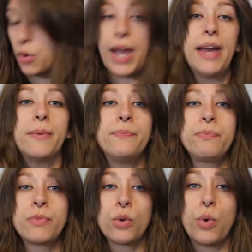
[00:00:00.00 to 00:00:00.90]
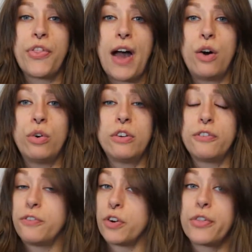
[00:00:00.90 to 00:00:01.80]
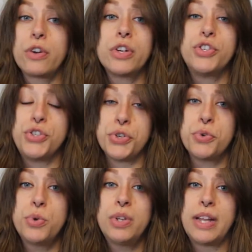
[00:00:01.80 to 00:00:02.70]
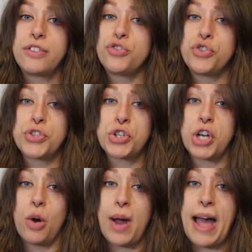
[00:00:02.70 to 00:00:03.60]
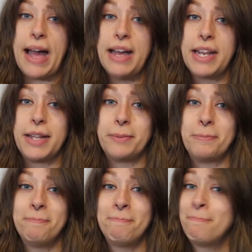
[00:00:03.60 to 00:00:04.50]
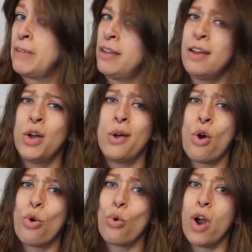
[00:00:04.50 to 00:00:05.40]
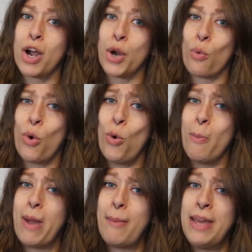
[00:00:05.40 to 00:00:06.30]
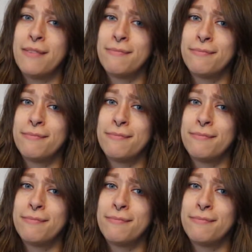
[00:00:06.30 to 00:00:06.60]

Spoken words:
Okay, without further ado, let's just go ahead and rock and roll, baby.